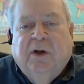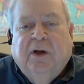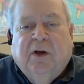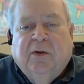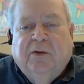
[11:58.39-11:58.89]

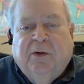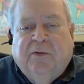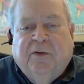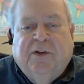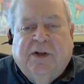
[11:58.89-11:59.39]

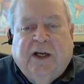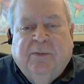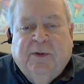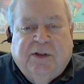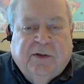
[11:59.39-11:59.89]
different
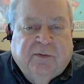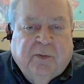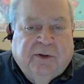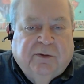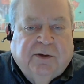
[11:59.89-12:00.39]
segments of
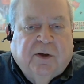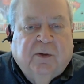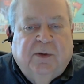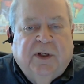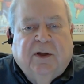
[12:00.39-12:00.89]
whether
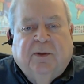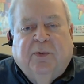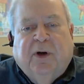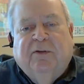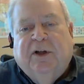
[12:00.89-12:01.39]
hotel or
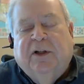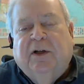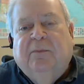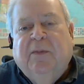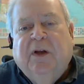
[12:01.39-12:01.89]
private
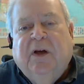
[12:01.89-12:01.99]
club,